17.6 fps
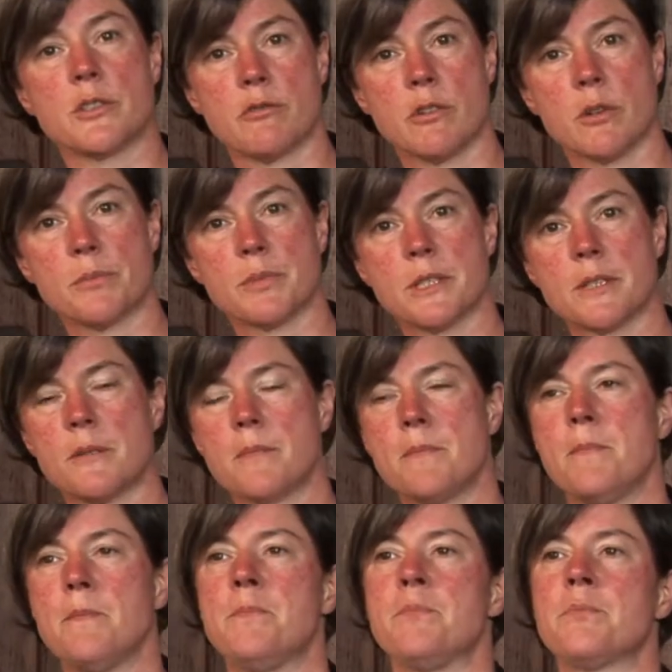groups?
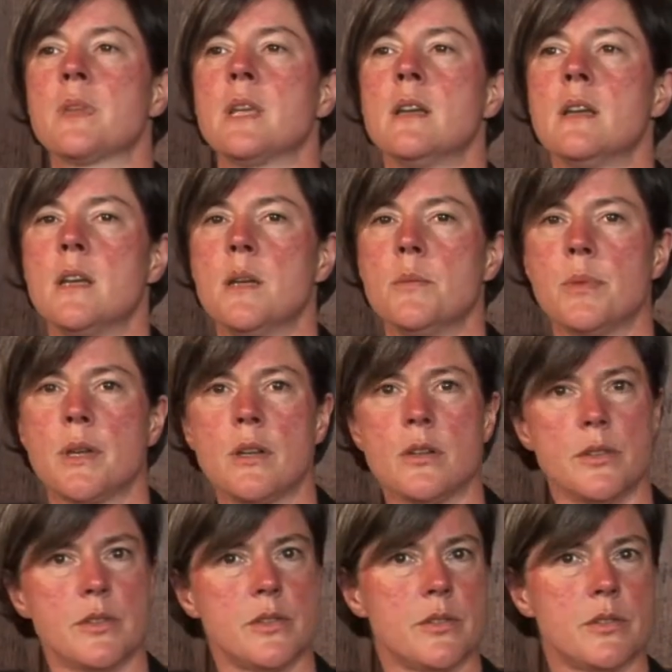
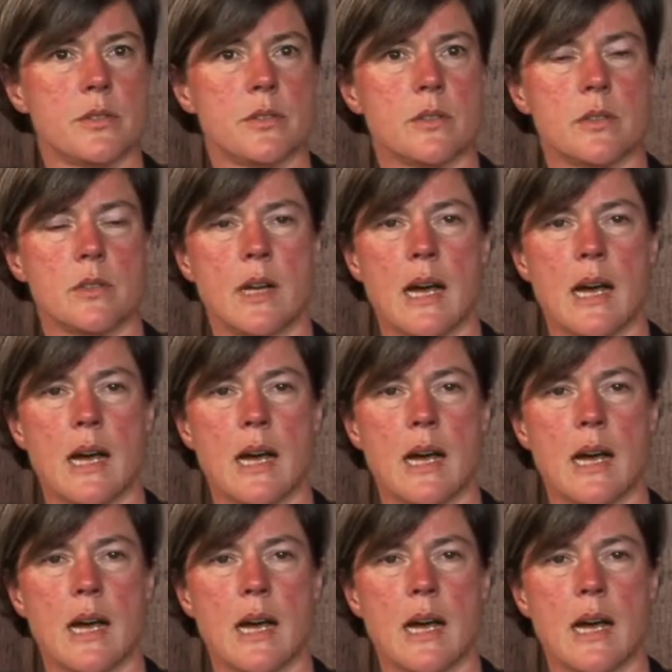Because